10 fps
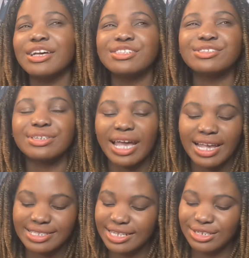So
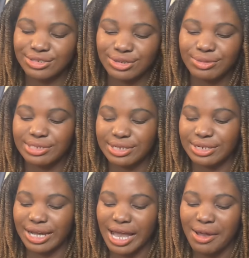guys, I don't know what's
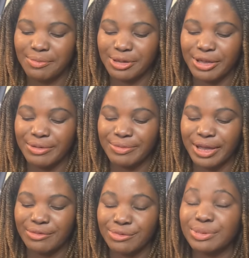gonna happen, but
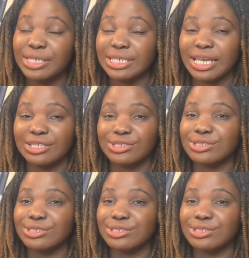I will be here to